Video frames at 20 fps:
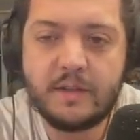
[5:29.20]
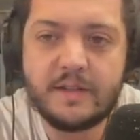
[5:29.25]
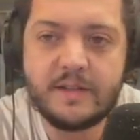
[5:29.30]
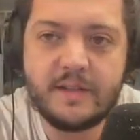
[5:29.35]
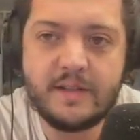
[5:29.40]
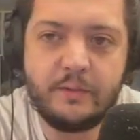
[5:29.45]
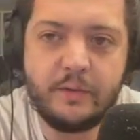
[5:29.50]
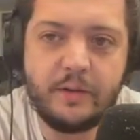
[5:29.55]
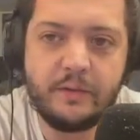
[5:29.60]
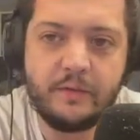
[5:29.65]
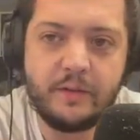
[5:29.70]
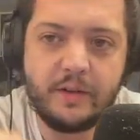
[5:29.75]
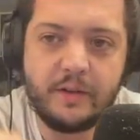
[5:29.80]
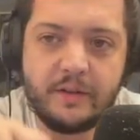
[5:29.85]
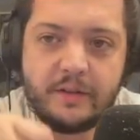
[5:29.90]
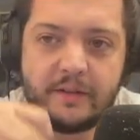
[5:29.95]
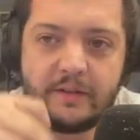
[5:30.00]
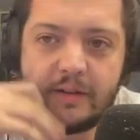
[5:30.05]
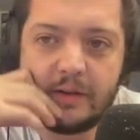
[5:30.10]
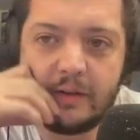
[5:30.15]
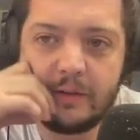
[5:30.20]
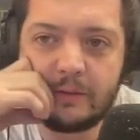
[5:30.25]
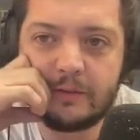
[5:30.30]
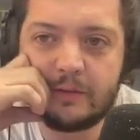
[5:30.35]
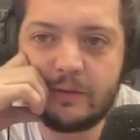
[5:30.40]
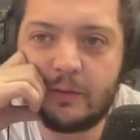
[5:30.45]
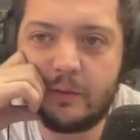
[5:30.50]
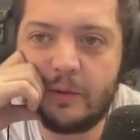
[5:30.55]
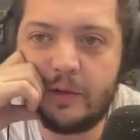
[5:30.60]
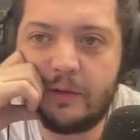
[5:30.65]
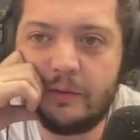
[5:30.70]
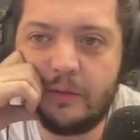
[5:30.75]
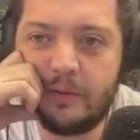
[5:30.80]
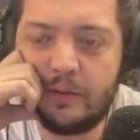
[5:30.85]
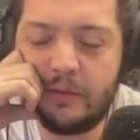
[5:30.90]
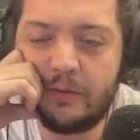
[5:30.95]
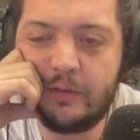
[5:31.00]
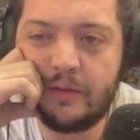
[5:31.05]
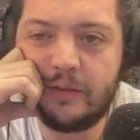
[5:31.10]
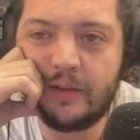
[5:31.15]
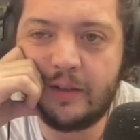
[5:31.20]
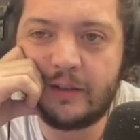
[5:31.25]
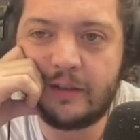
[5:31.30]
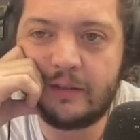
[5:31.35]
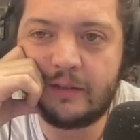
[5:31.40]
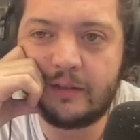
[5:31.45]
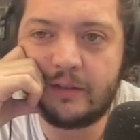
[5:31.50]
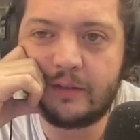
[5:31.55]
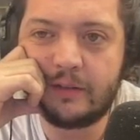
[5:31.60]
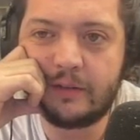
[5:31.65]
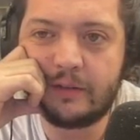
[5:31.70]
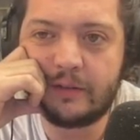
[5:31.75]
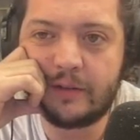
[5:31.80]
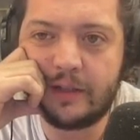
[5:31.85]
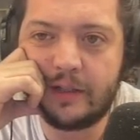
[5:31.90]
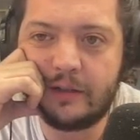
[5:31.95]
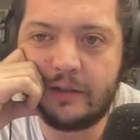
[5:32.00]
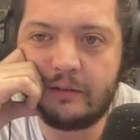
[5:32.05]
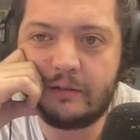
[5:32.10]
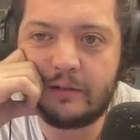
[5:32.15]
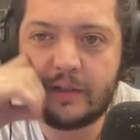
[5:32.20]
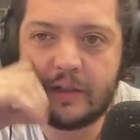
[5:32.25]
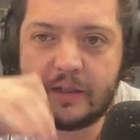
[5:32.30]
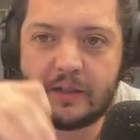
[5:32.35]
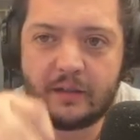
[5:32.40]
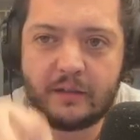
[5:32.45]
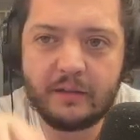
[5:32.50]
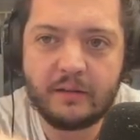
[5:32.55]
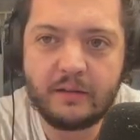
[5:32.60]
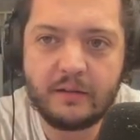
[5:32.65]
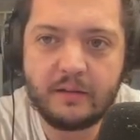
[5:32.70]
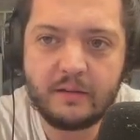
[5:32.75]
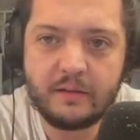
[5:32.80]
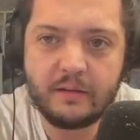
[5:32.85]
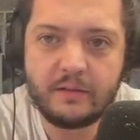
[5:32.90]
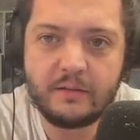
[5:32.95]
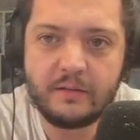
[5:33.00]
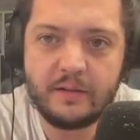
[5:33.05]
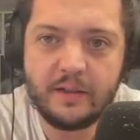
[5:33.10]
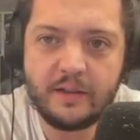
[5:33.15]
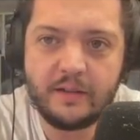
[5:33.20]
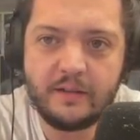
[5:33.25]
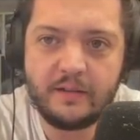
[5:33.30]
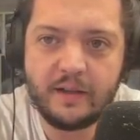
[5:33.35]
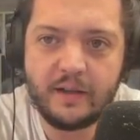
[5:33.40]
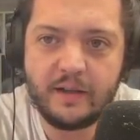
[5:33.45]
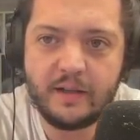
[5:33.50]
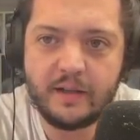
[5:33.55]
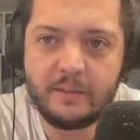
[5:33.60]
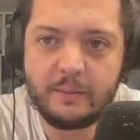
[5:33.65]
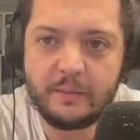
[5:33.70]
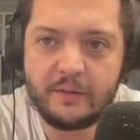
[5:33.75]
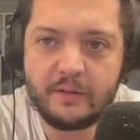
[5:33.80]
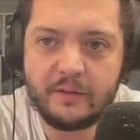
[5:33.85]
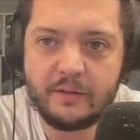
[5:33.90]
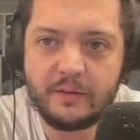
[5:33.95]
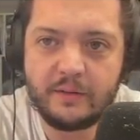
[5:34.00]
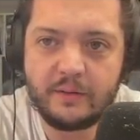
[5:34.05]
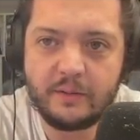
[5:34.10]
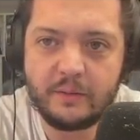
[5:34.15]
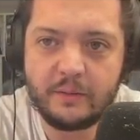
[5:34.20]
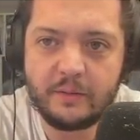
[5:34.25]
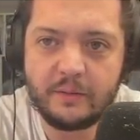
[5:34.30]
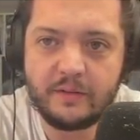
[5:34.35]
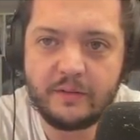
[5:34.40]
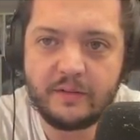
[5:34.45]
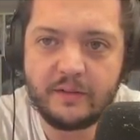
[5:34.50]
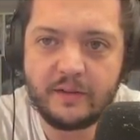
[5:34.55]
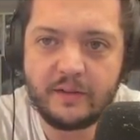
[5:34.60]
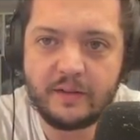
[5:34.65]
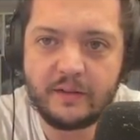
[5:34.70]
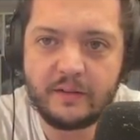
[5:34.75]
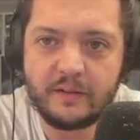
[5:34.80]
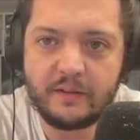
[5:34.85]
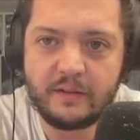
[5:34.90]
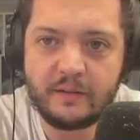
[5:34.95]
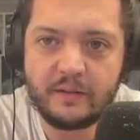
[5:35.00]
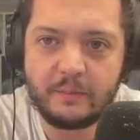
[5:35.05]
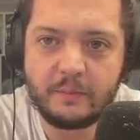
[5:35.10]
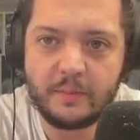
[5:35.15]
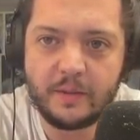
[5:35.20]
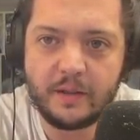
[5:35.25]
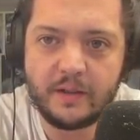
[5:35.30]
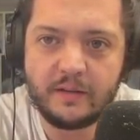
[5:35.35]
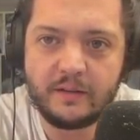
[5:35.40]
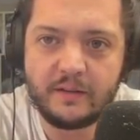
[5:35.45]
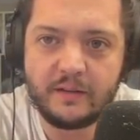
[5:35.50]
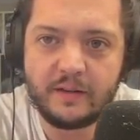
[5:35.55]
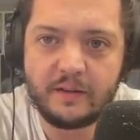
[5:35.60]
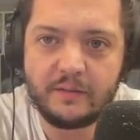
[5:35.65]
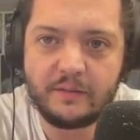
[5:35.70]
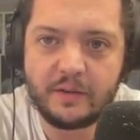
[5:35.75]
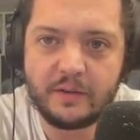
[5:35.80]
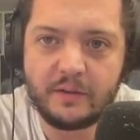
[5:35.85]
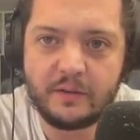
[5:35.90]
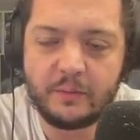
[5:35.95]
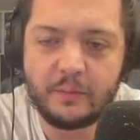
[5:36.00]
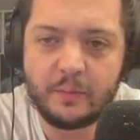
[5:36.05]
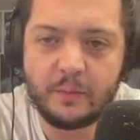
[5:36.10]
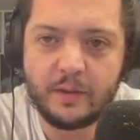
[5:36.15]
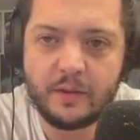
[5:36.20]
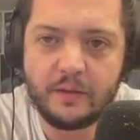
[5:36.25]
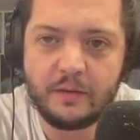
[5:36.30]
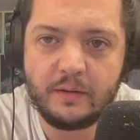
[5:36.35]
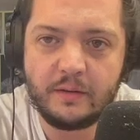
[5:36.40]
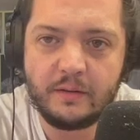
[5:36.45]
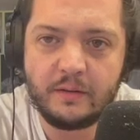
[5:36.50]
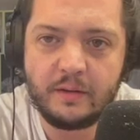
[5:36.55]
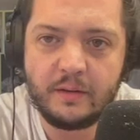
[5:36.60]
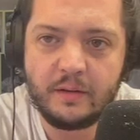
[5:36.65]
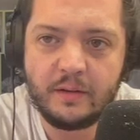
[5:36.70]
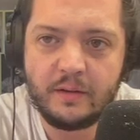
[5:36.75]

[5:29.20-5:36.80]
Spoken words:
Let's see if we can figure this out. Square root of 6 is 3, right? 3 times 2 is 6, minus 7 is 1.